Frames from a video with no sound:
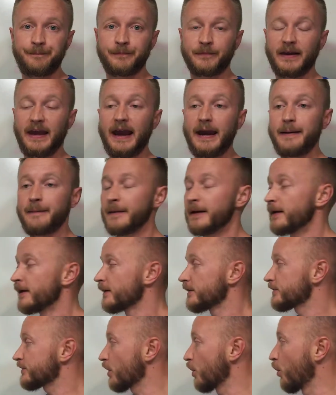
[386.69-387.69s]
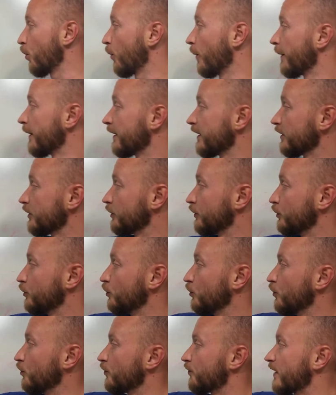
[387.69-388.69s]
Okay? So
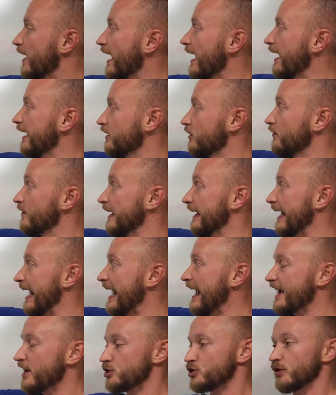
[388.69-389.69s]
you've engaged,